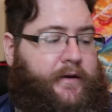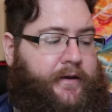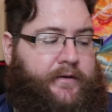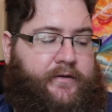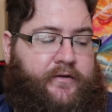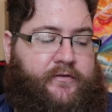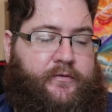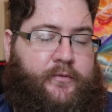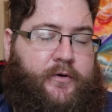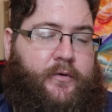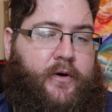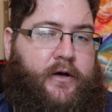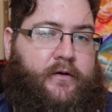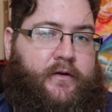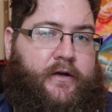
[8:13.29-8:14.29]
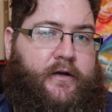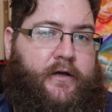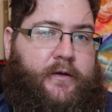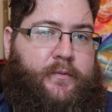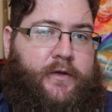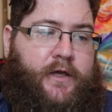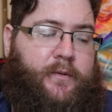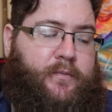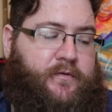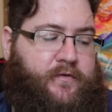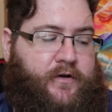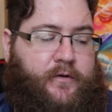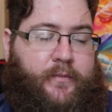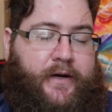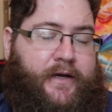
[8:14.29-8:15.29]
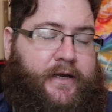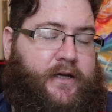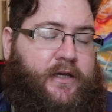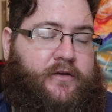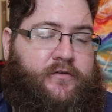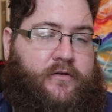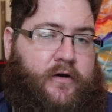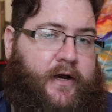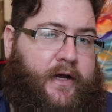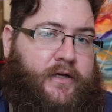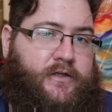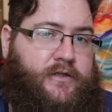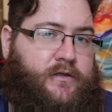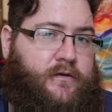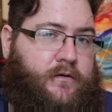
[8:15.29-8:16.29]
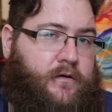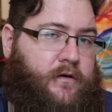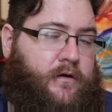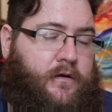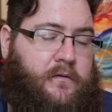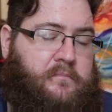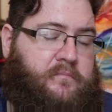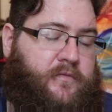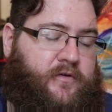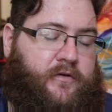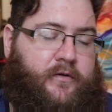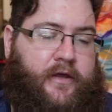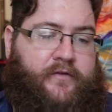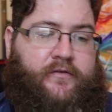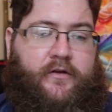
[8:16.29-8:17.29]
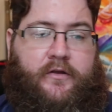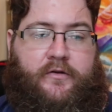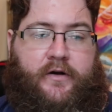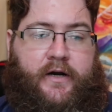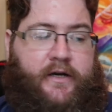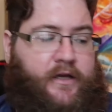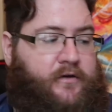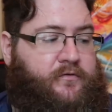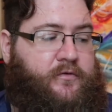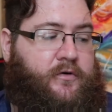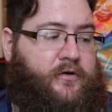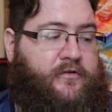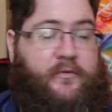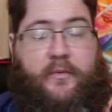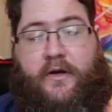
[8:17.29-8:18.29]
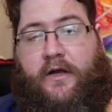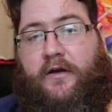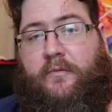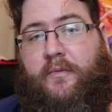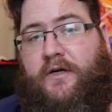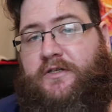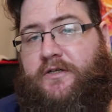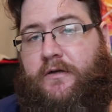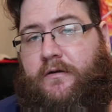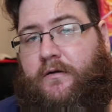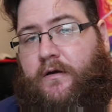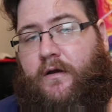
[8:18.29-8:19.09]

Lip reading: and doesn't require a lot of upkeep if you don't mind getting scratched. So that's another idea for somebody on a budget.